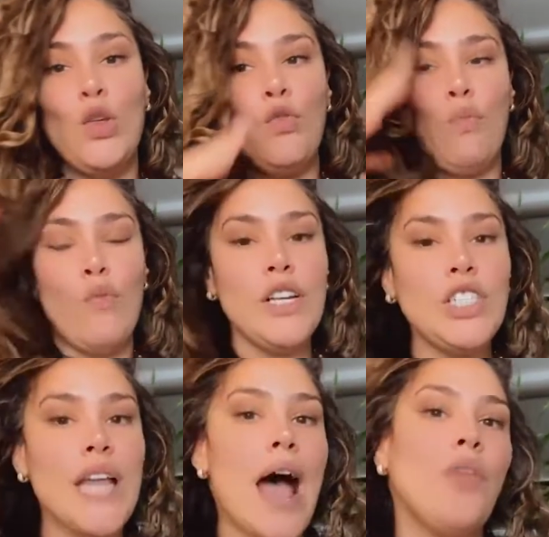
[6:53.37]
You
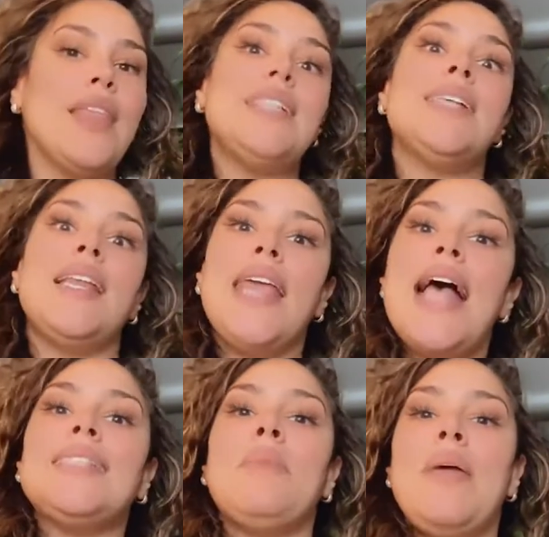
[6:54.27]
reached out, they said,
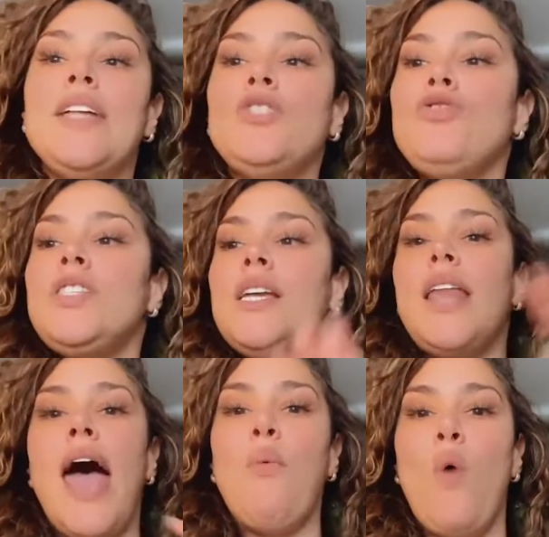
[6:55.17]
yes, I'm
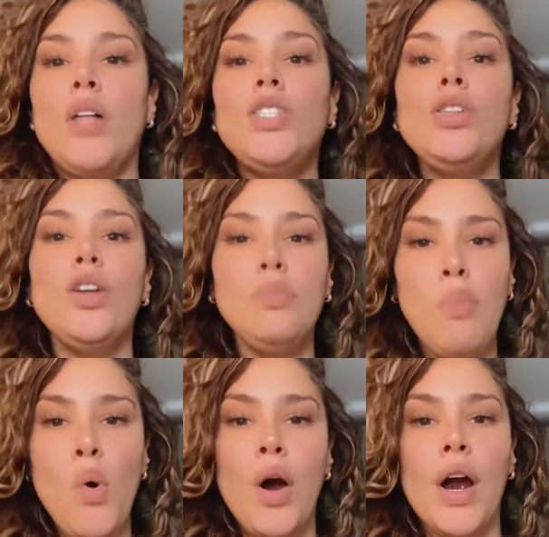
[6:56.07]
interested, I want to learn
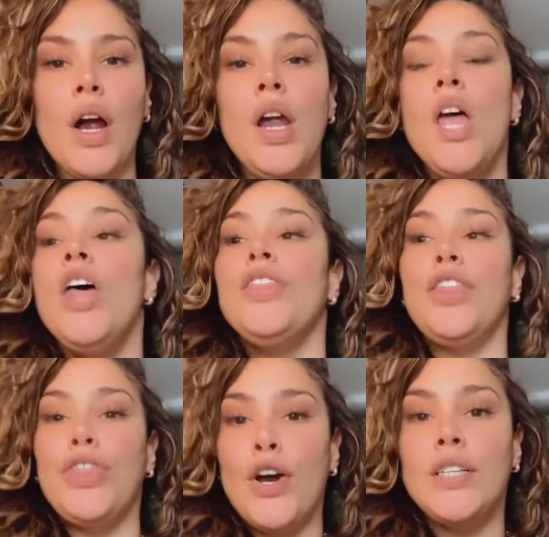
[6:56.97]
more. The
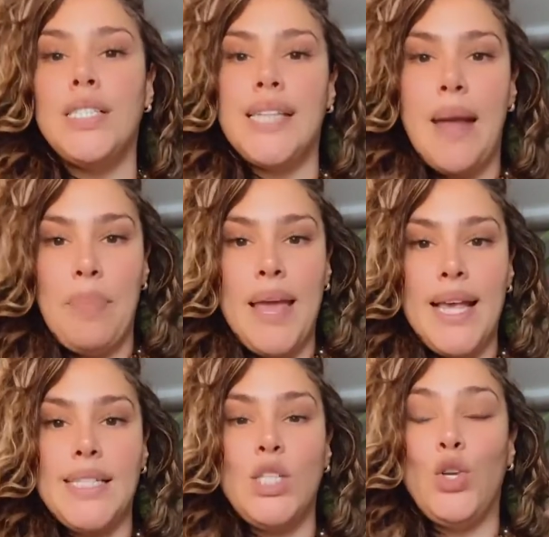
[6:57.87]
3rd step
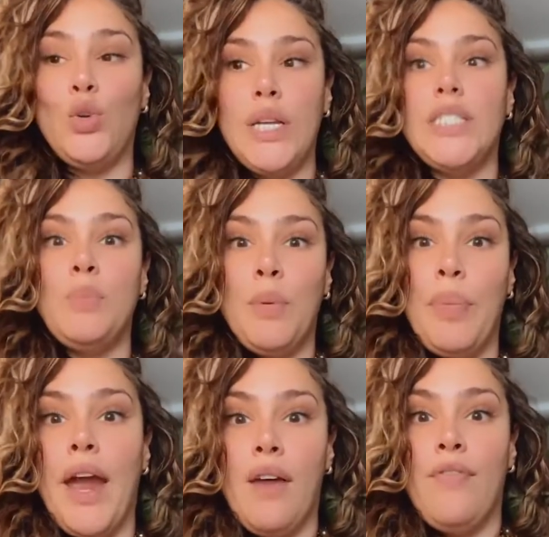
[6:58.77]
is you need to
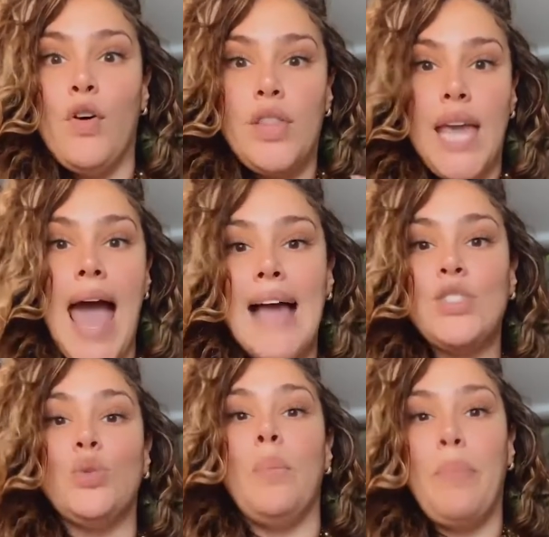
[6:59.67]
prepare for the
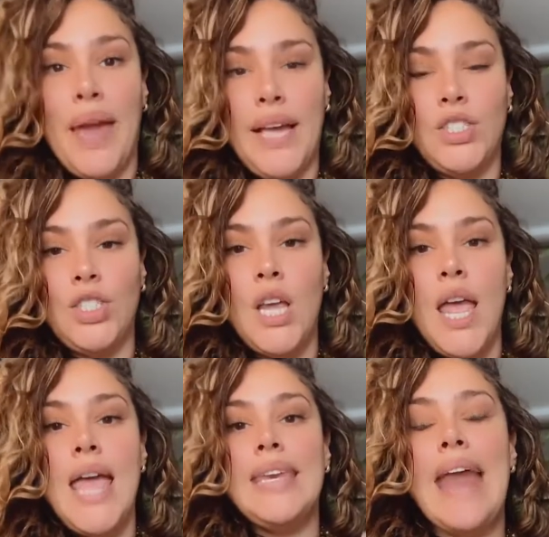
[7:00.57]
actual pitch.
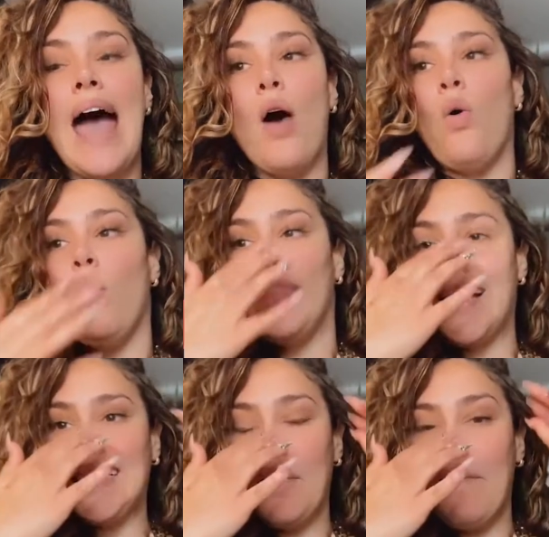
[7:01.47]
Now,
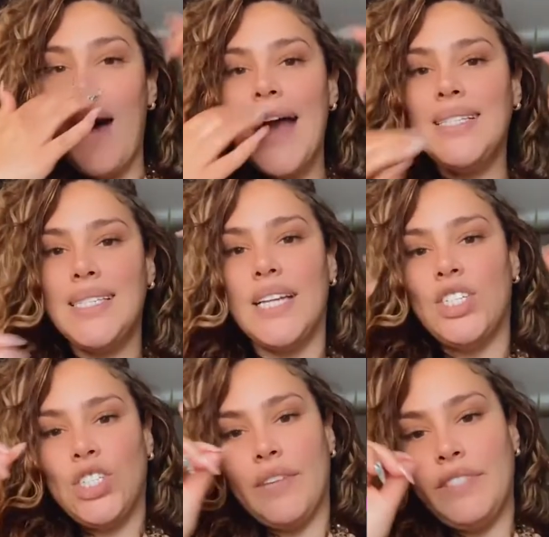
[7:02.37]
it's a mindset
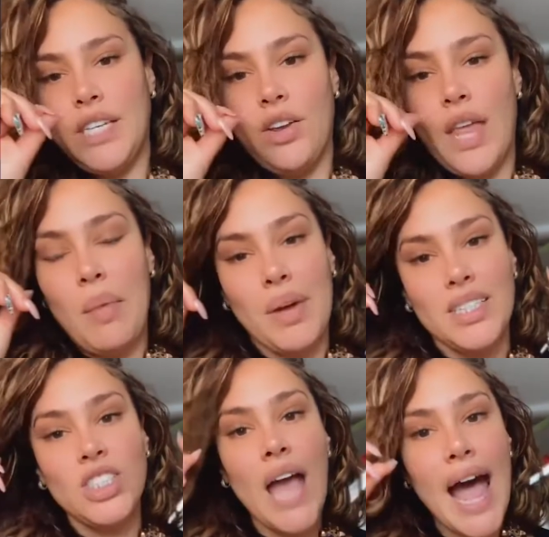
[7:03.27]
shift here that I'm going
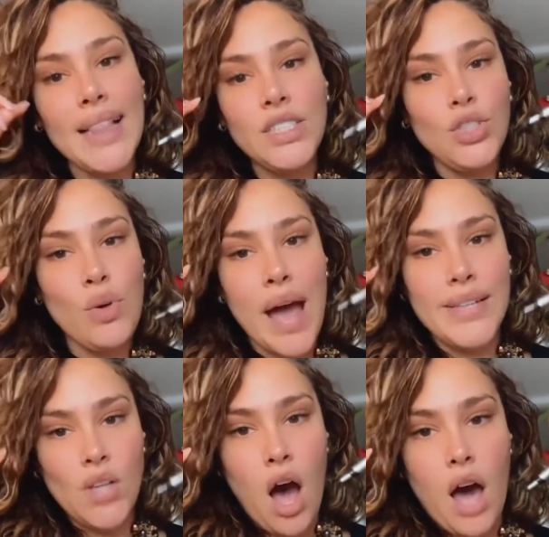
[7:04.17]
to challenge you
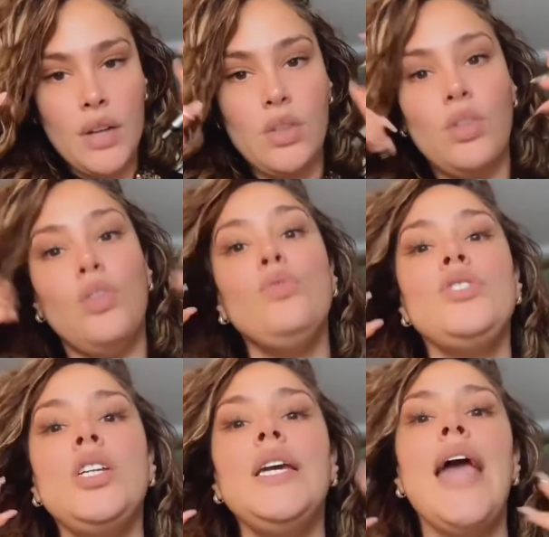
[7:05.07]
guys on.
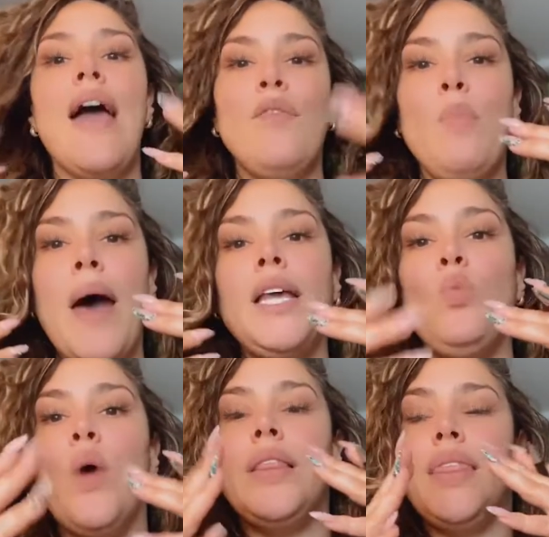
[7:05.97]
Usually everybody,
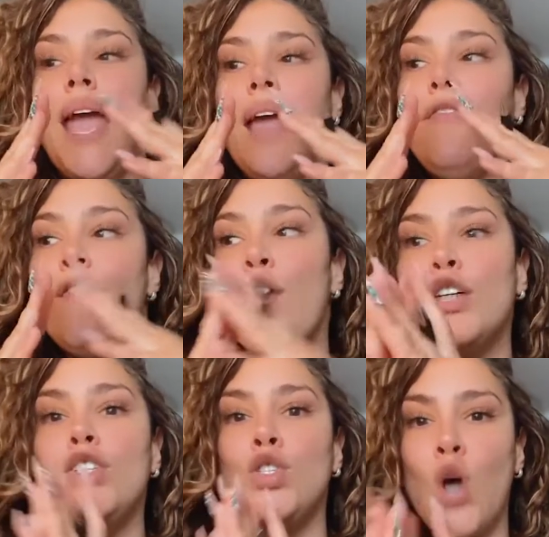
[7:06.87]
when they
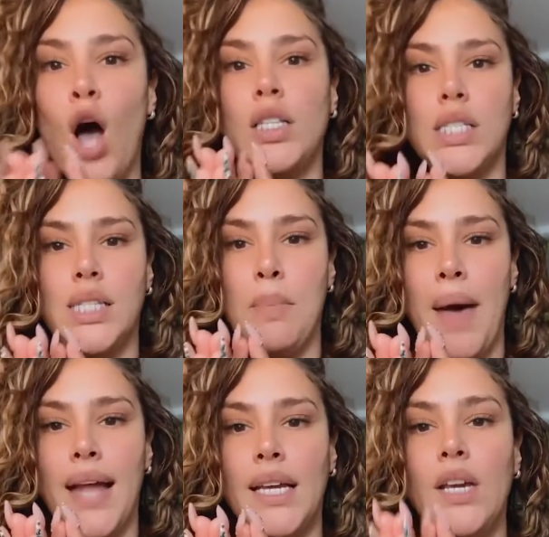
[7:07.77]
first talk to
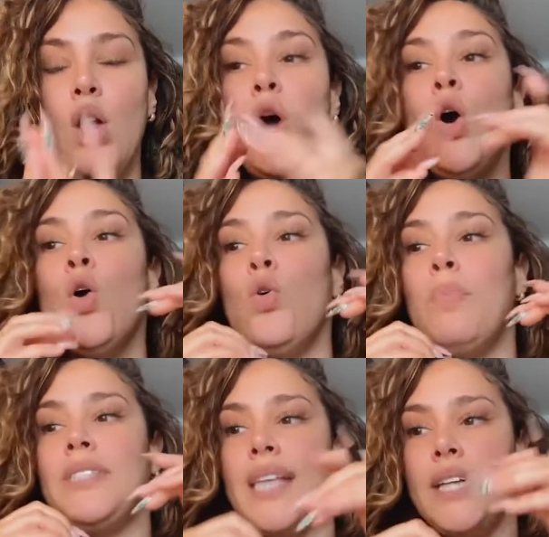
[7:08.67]
somebody who
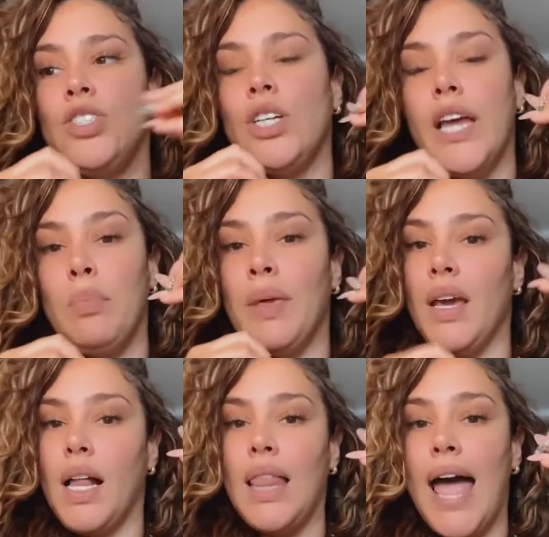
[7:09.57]
potentially can be
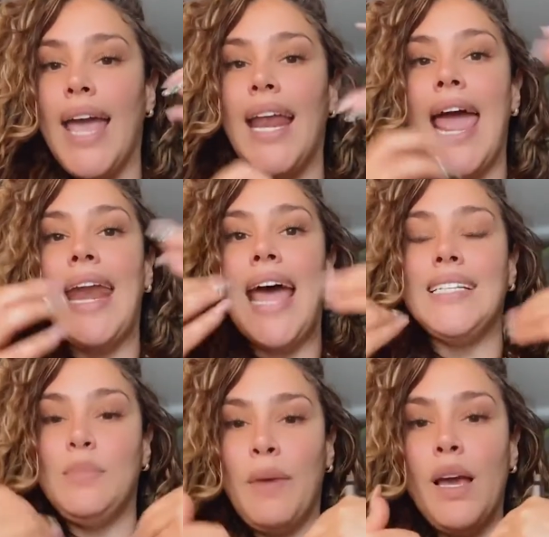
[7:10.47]
a client, and I
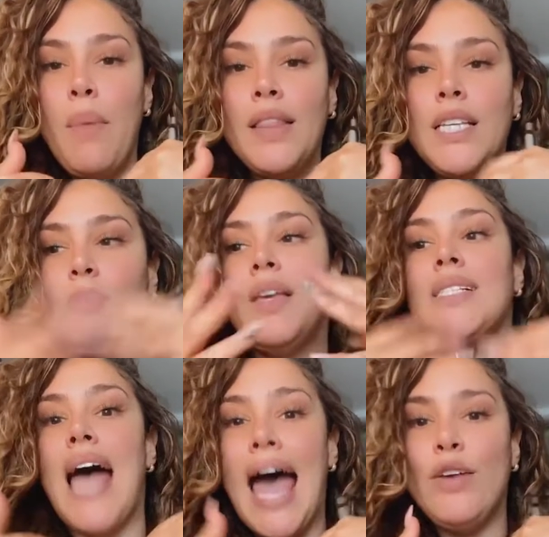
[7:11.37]
speak about this
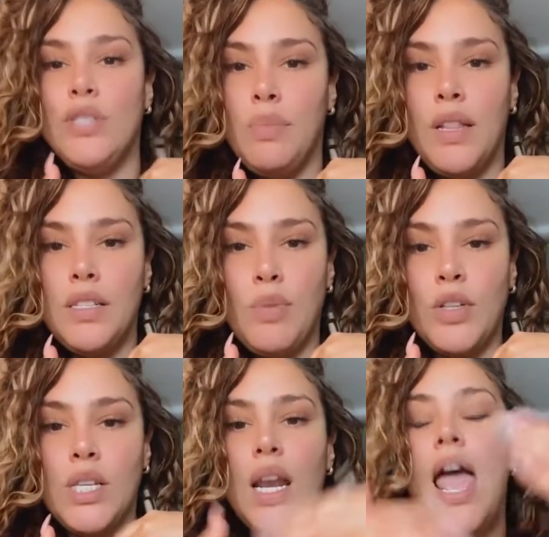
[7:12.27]
because I used to be this
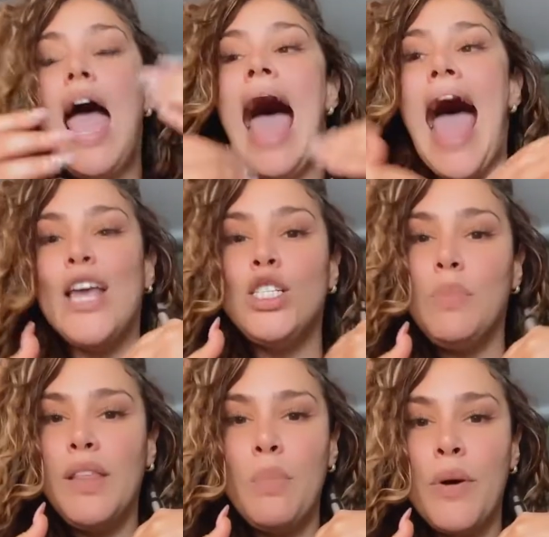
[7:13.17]
person. I used to
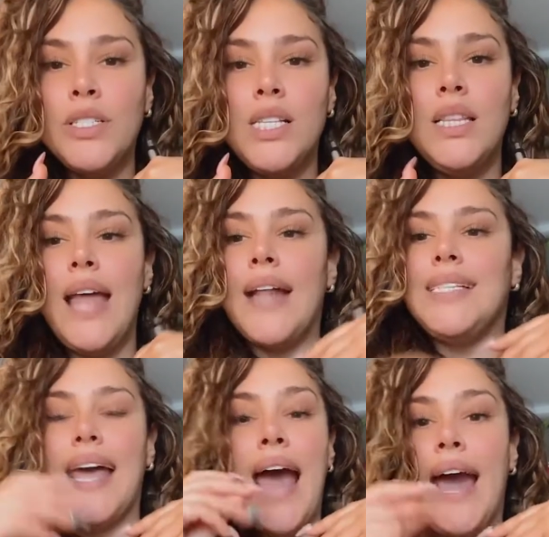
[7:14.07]
be the person that is
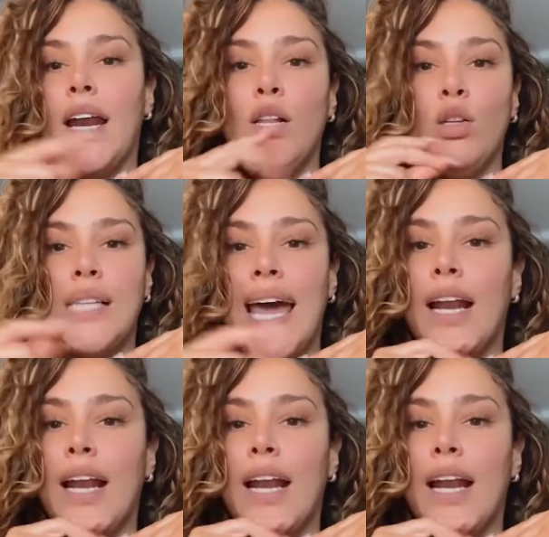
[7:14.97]
like, I got to close, right?